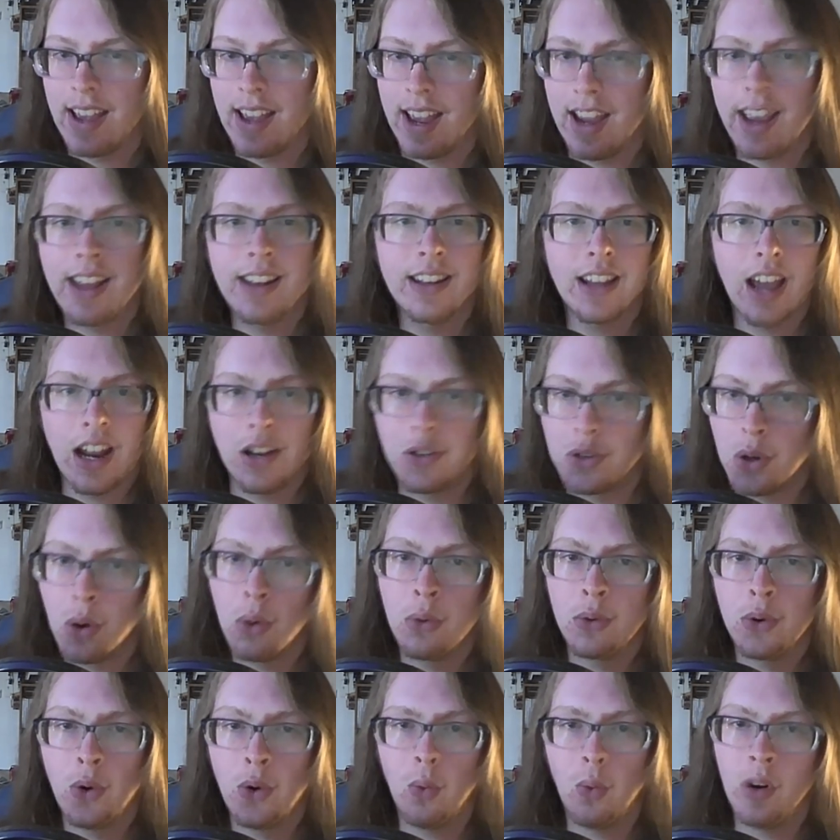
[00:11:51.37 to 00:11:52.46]
and I
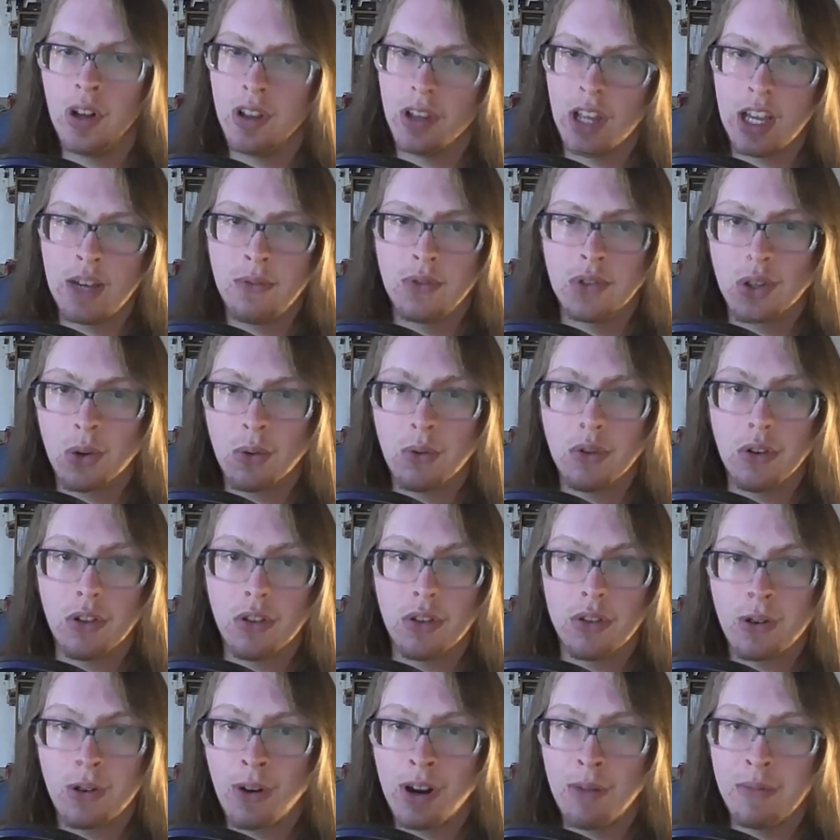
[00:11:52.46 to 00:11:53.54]
don't know what life is going to throw